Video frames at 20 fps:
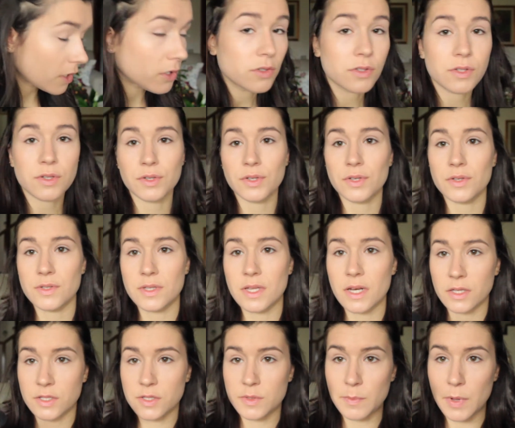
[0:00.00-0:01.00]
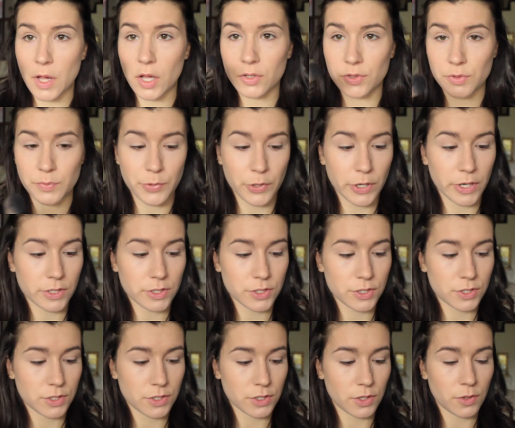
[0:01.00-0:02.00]
Also, using a smaller
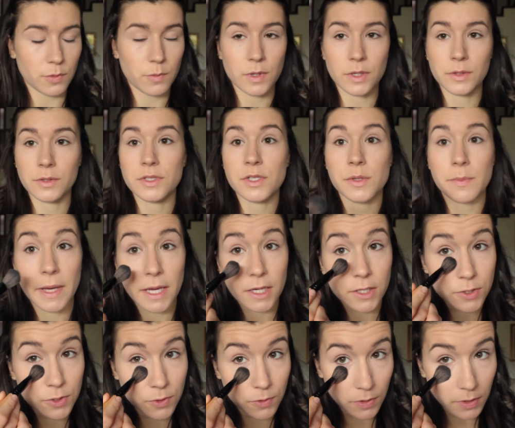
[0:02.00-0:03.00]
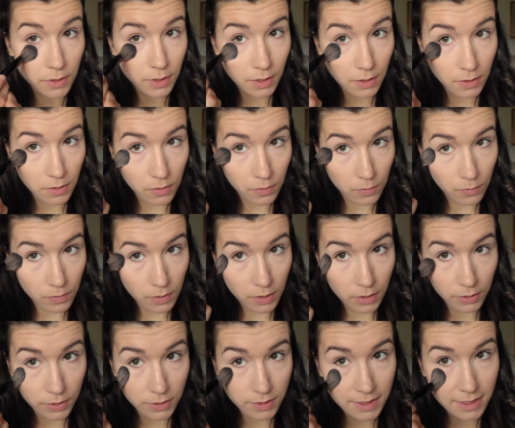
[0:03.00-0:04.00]
brush, you want to make sure that you
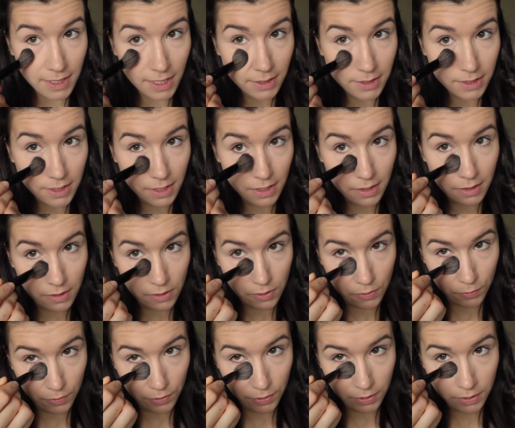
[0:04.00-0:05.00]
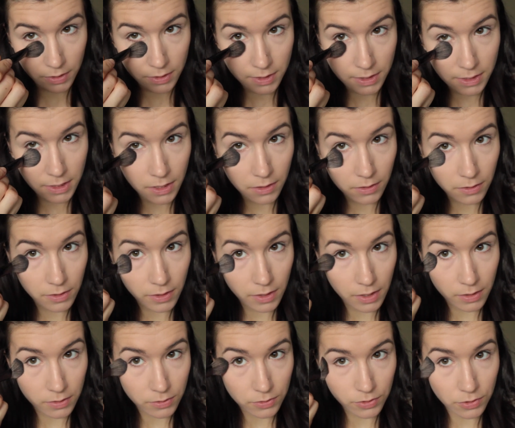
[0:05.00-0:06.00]
are setting your concealer
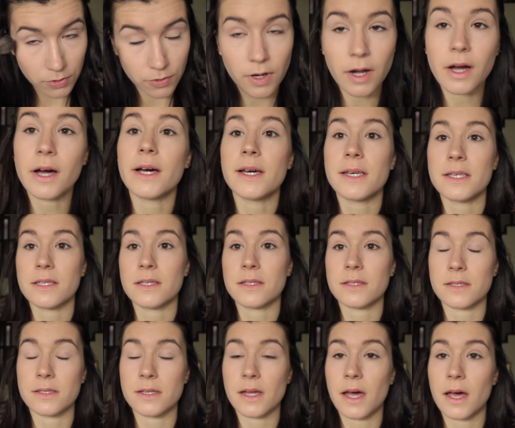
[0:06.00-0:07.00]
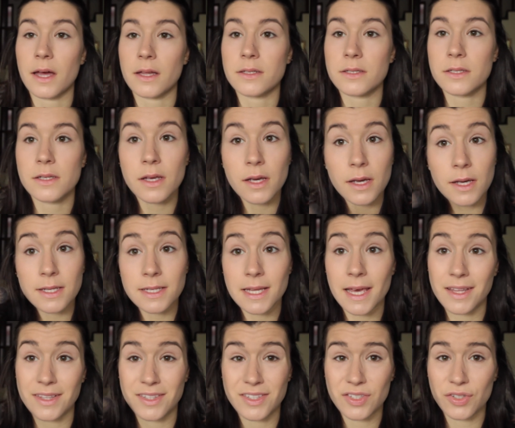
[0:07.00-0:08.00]
under your eyes because that
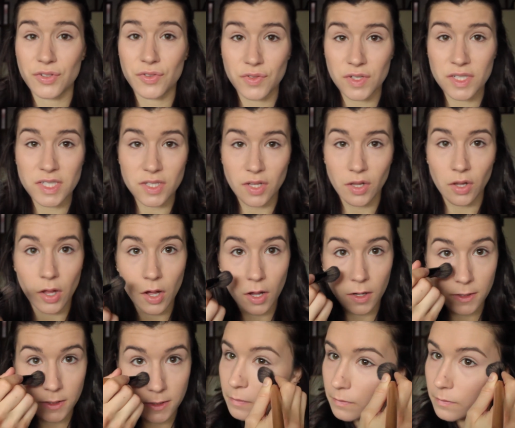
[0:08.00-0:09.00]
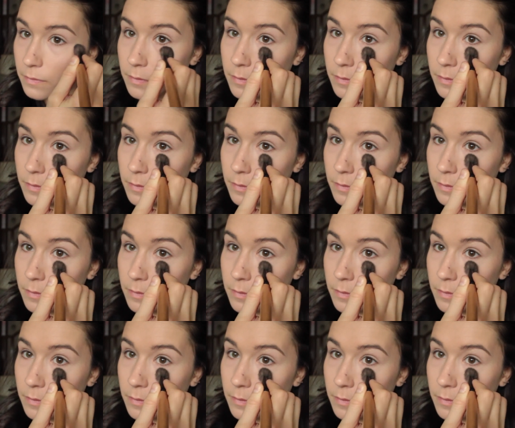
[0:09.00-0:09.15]
tends to crease a lot.